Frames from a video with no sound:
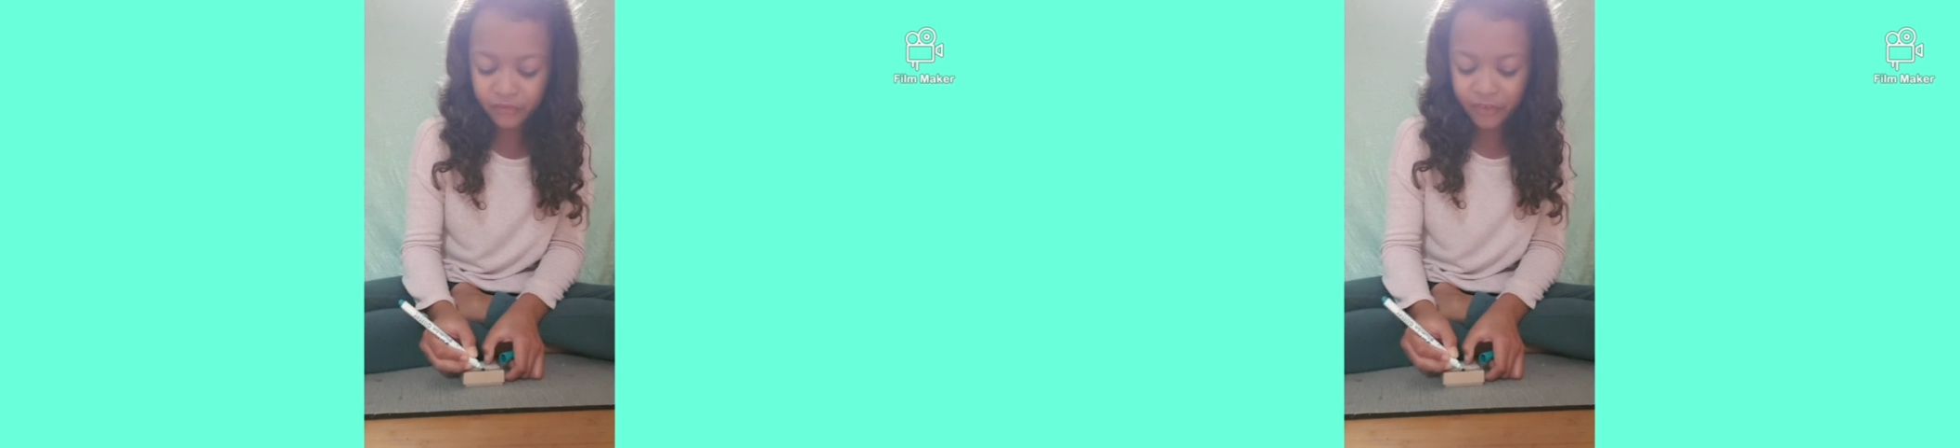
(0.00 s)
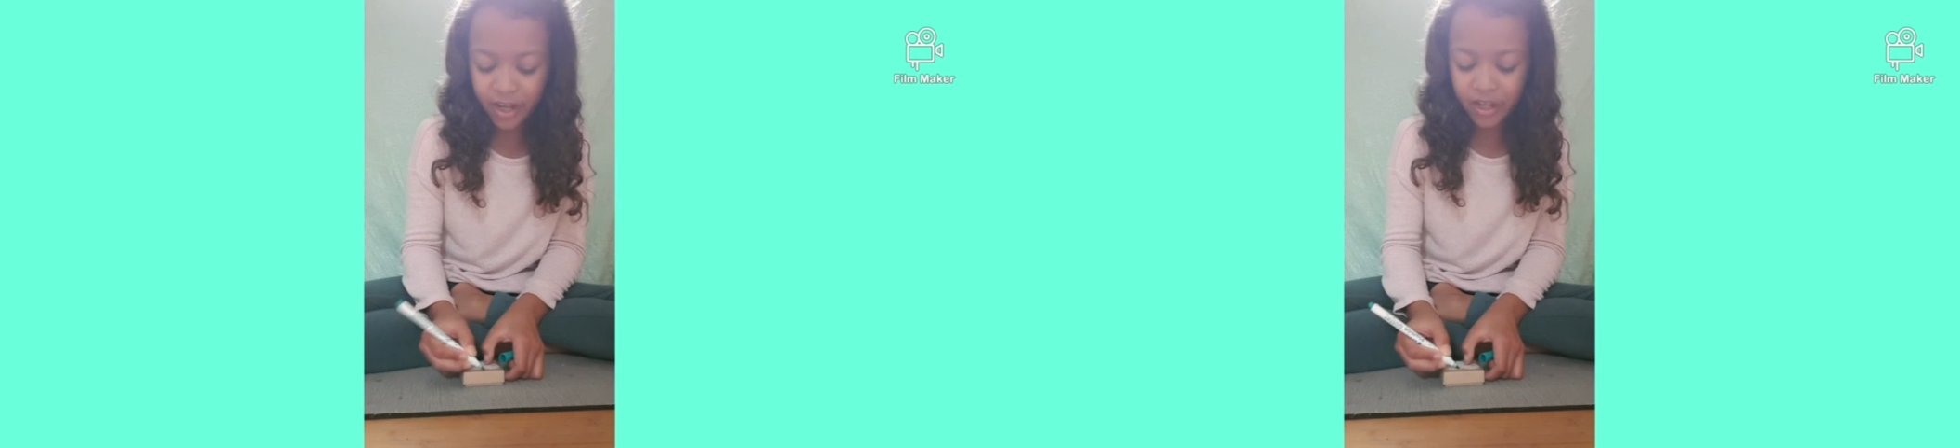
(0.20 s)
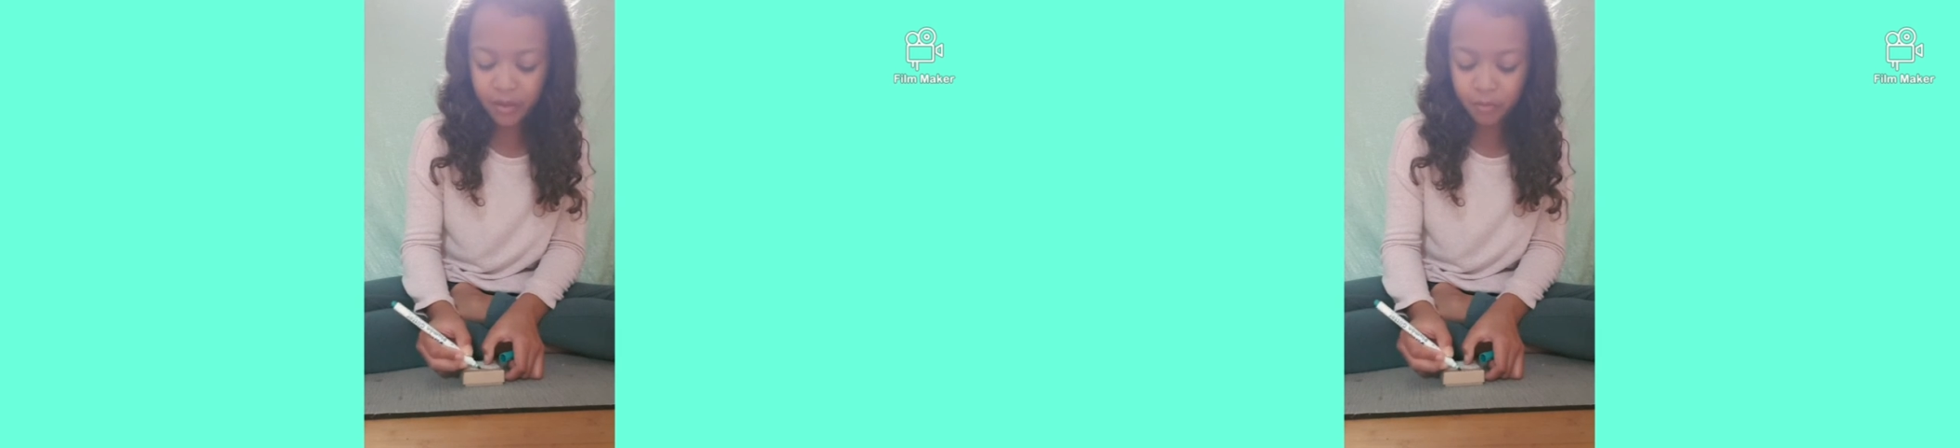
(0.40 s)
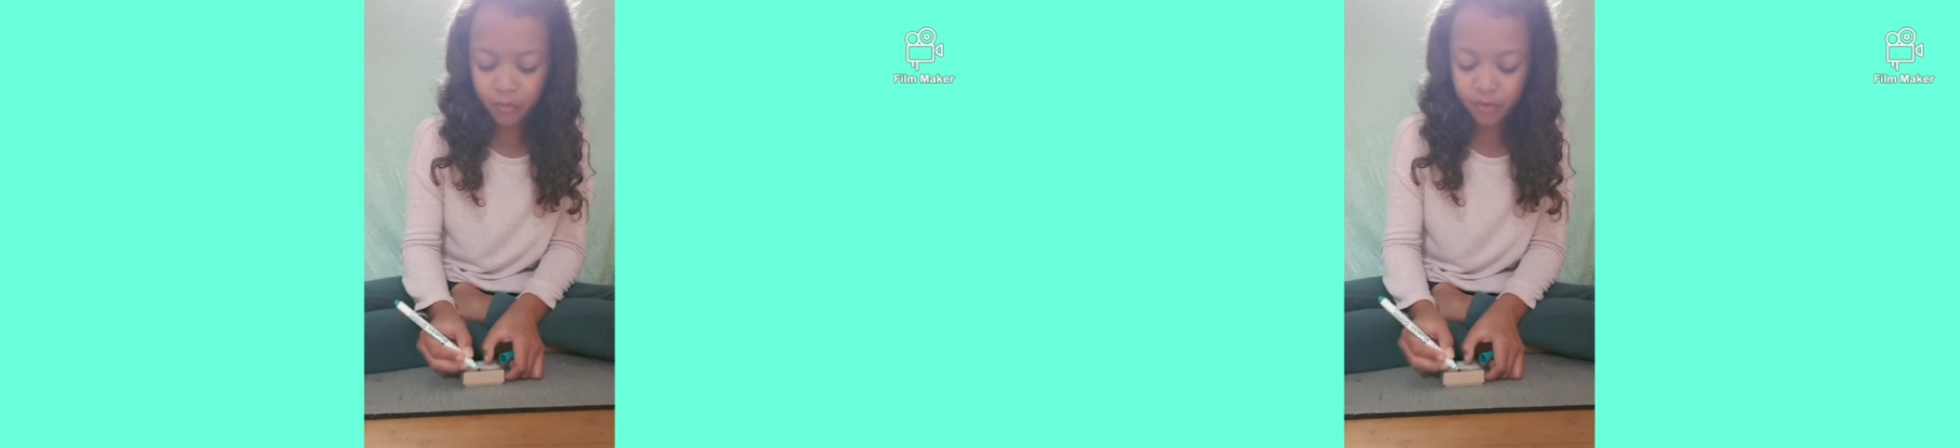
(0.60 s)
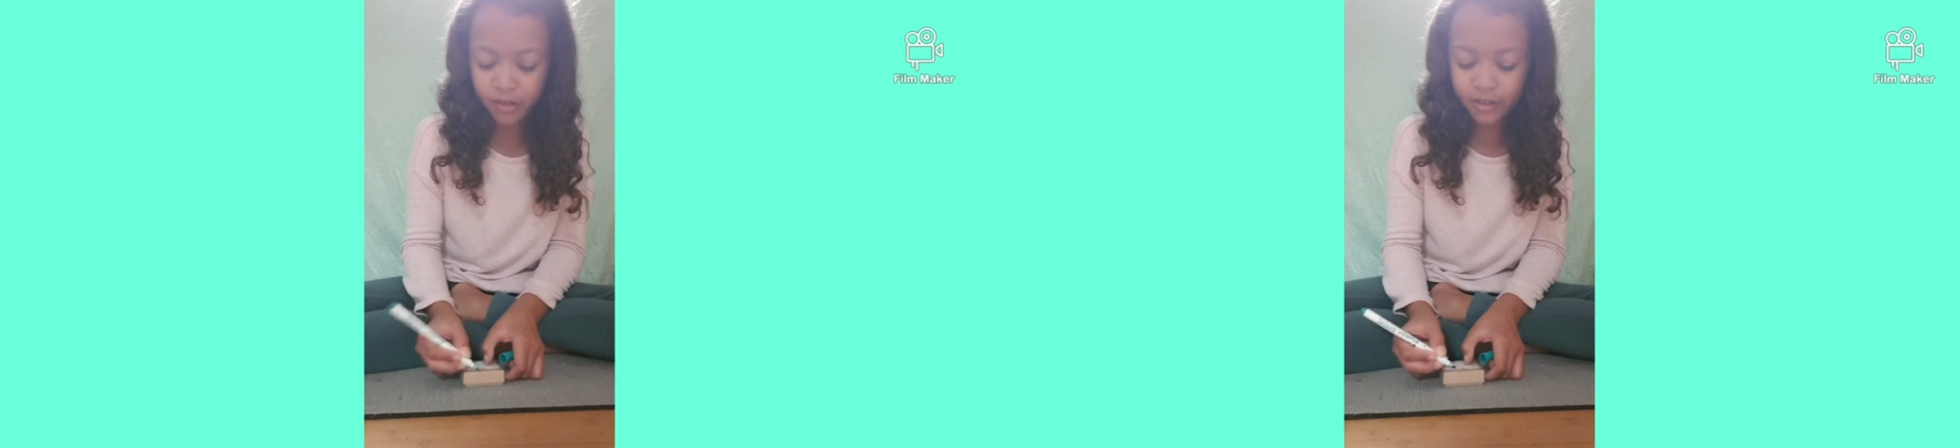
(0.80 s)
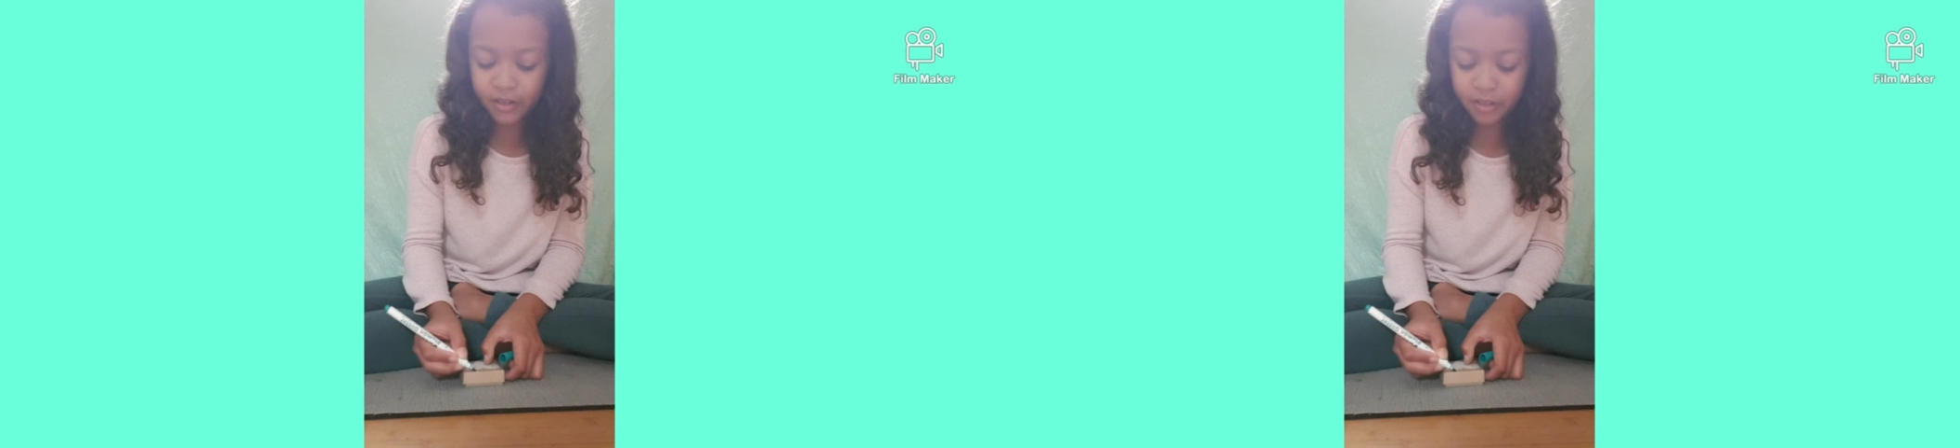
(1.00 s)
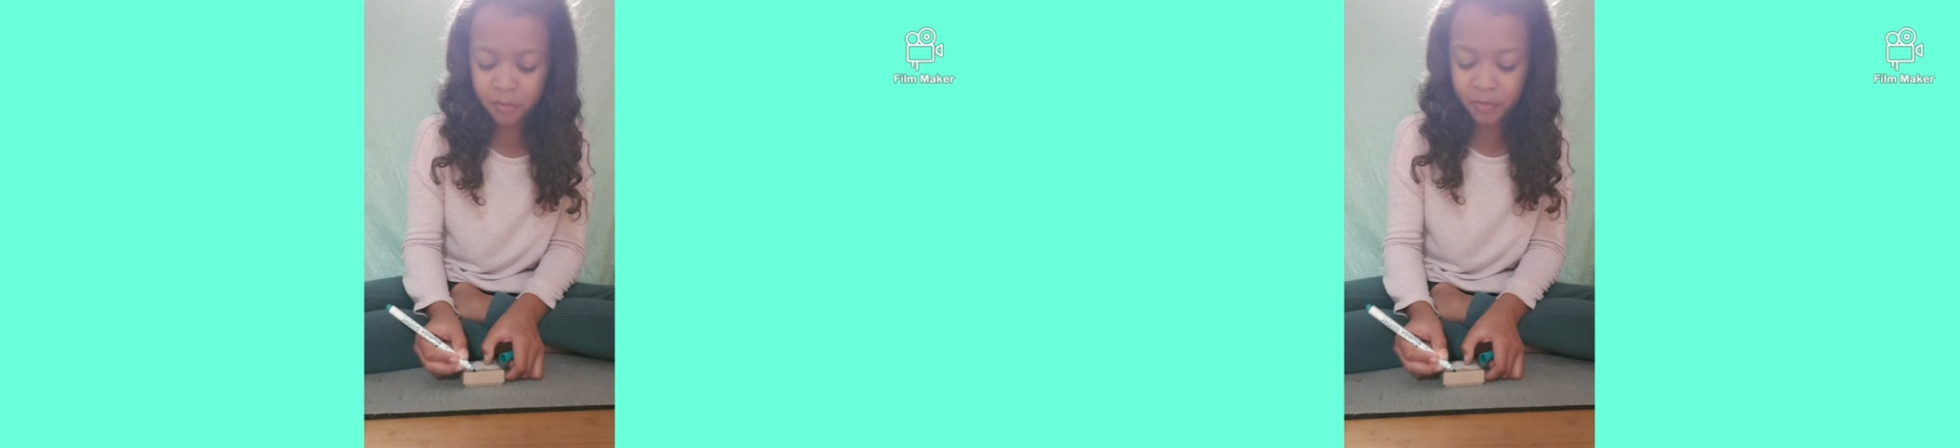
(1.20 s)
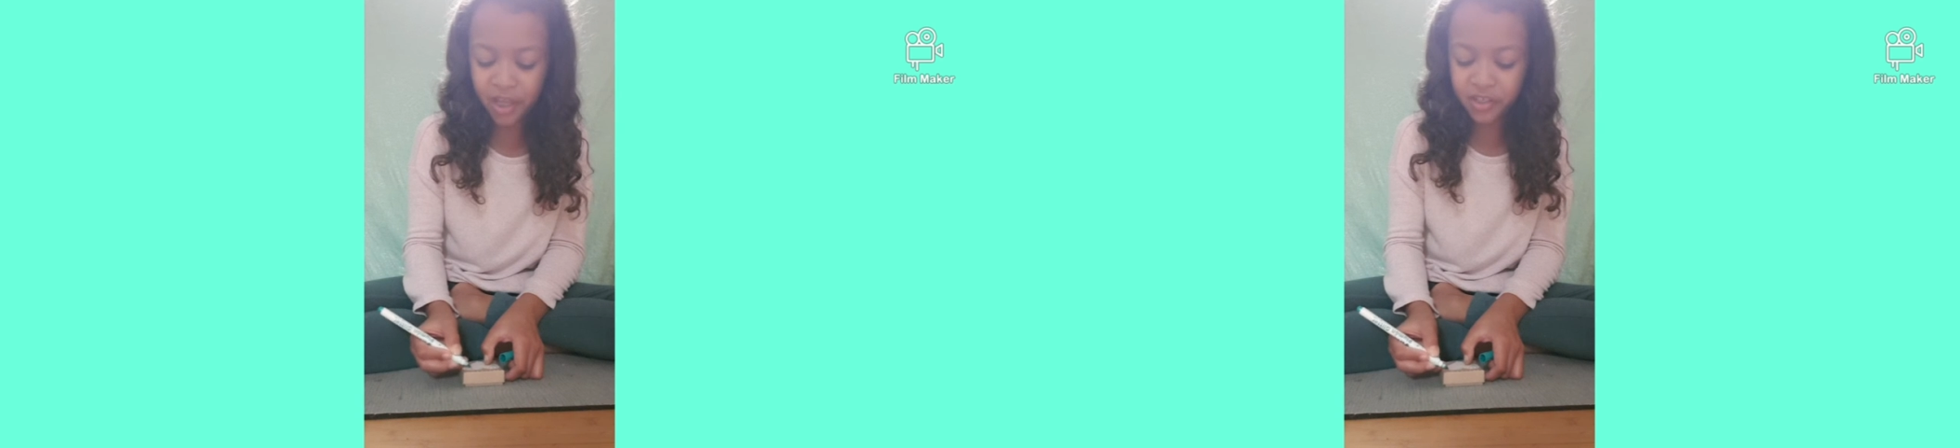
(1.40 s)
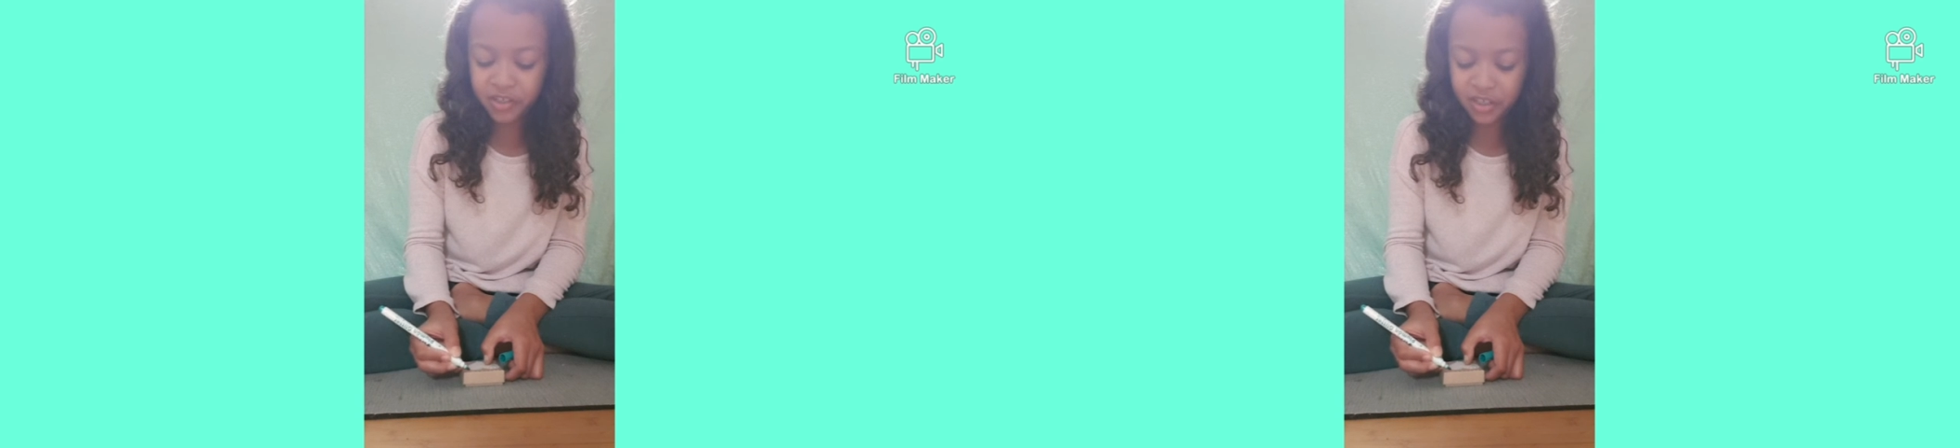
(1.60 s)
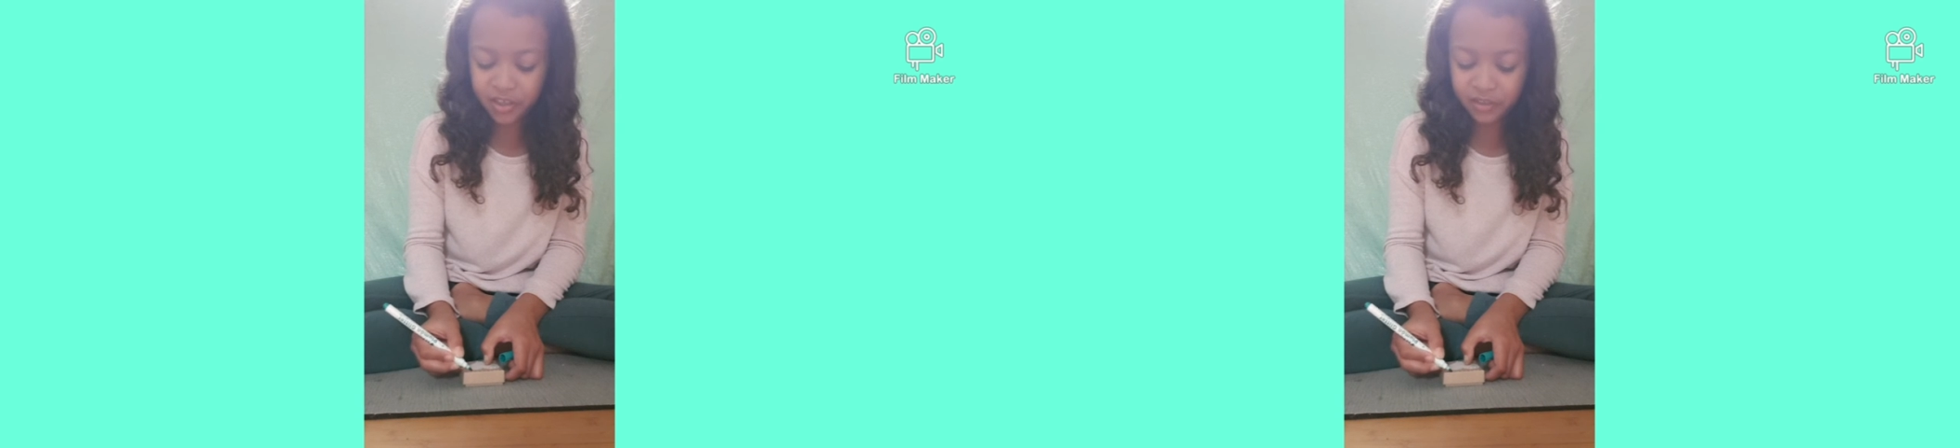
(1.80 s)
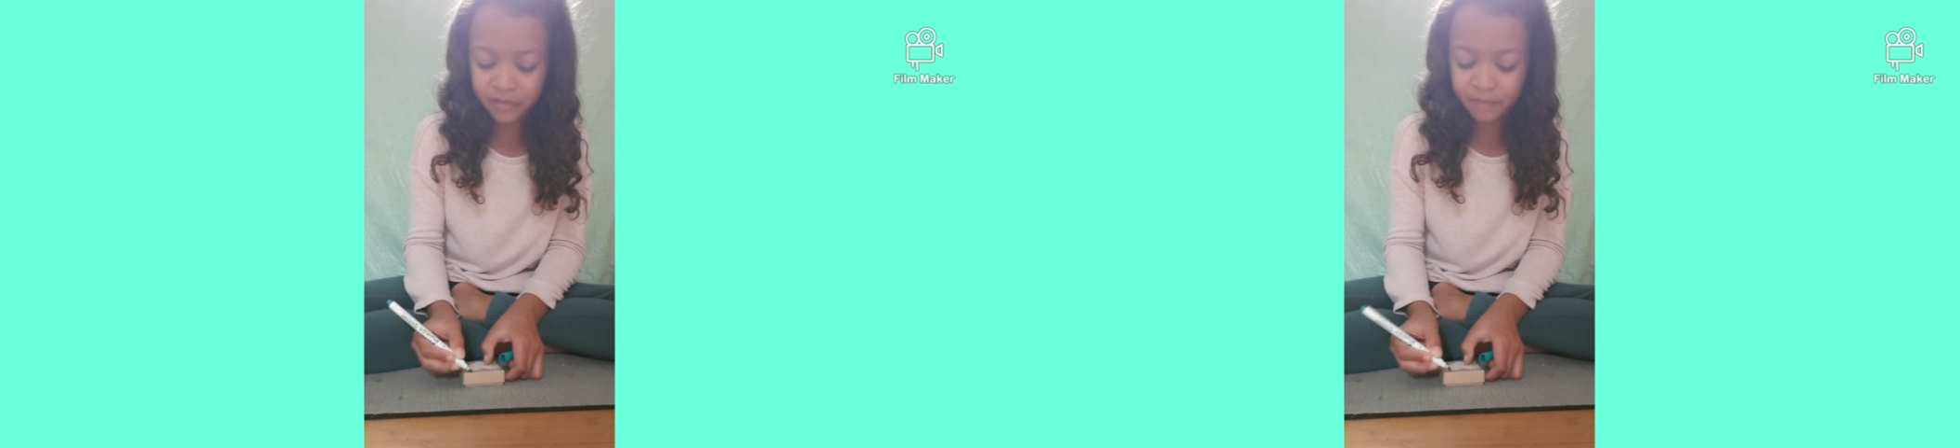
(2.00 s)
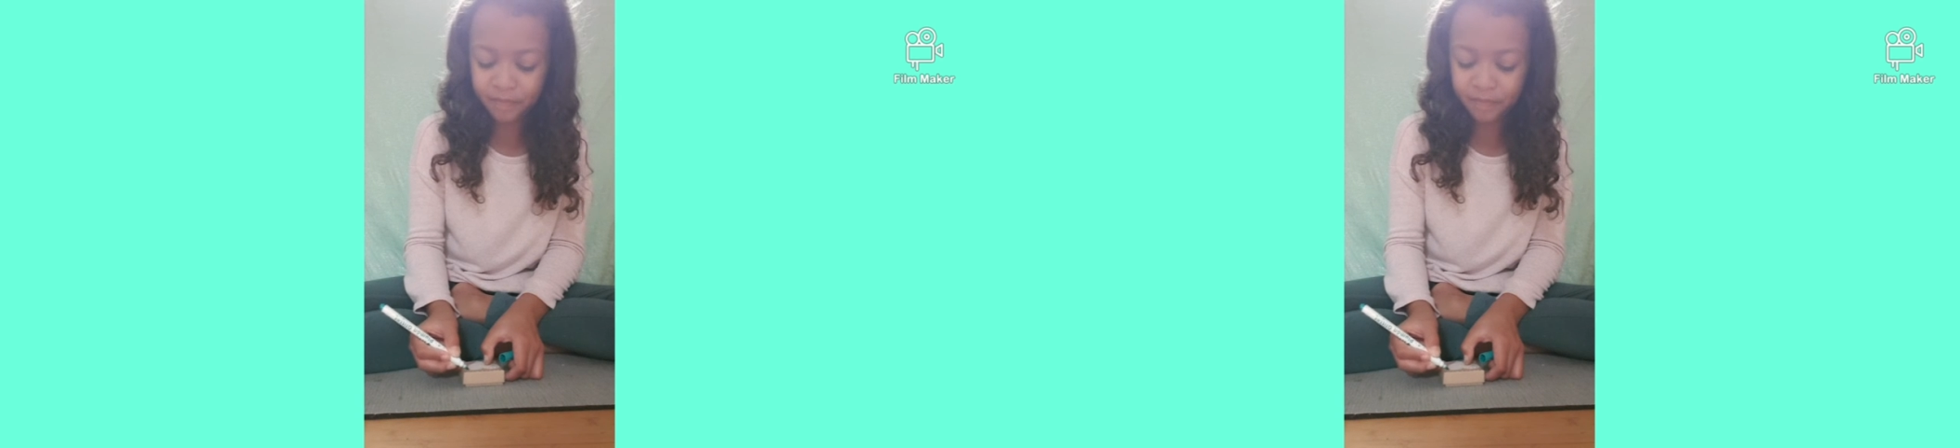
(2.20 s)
frame or a painting.